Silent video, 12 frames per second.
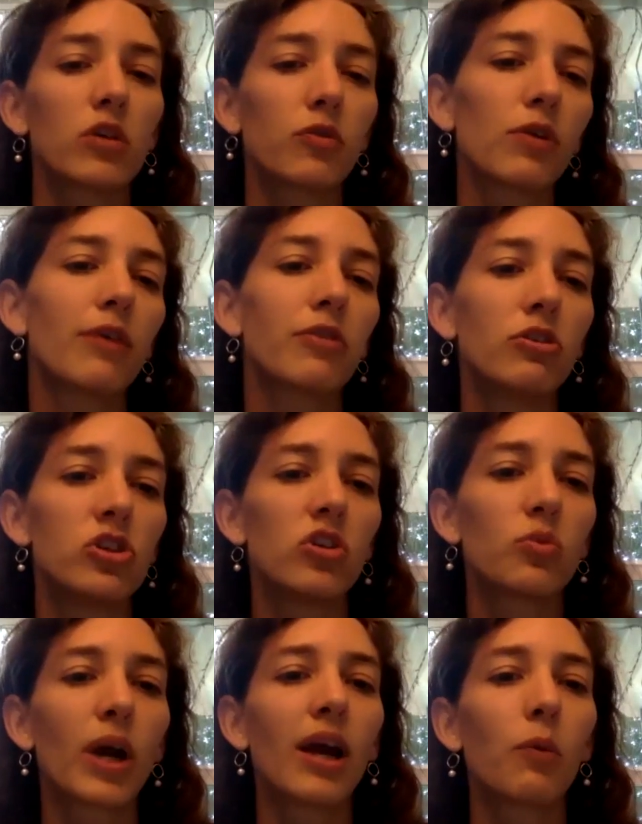for Refugees
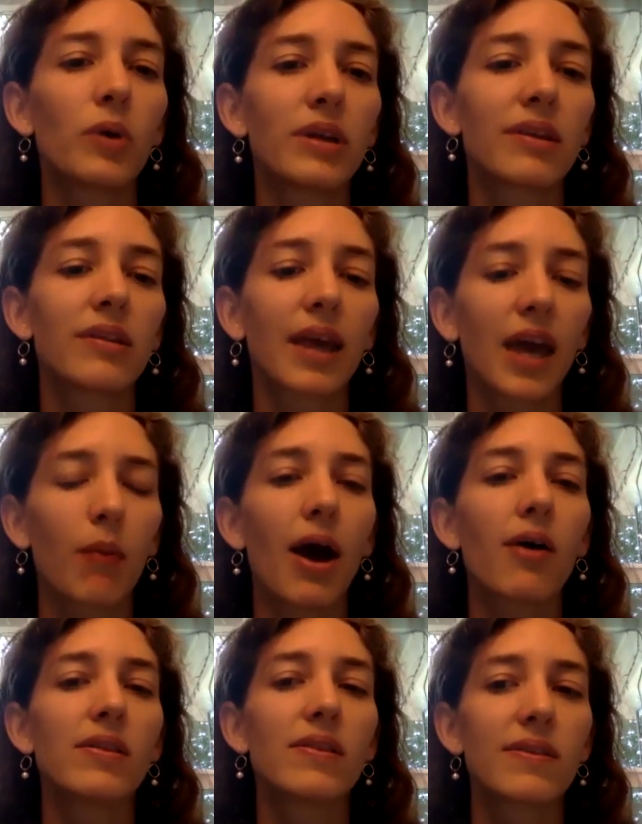recently came
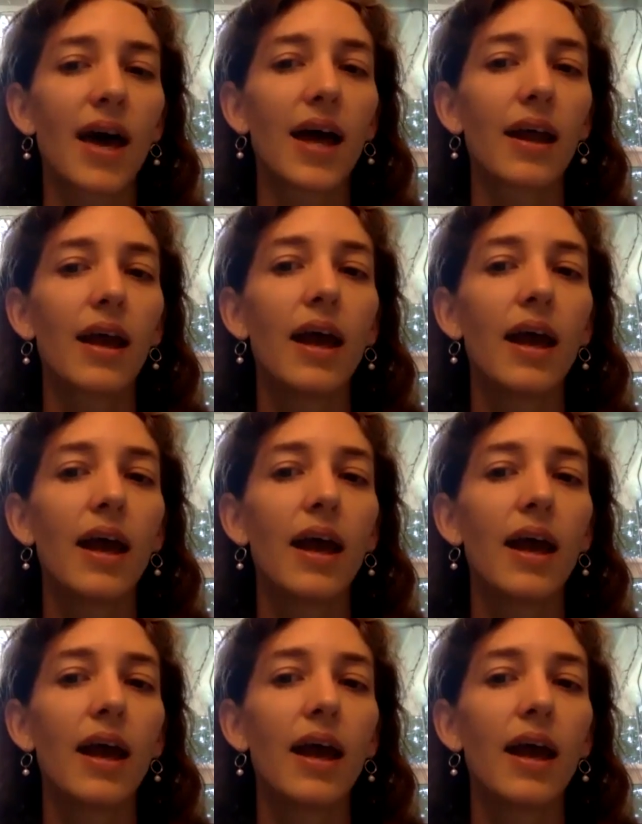out and said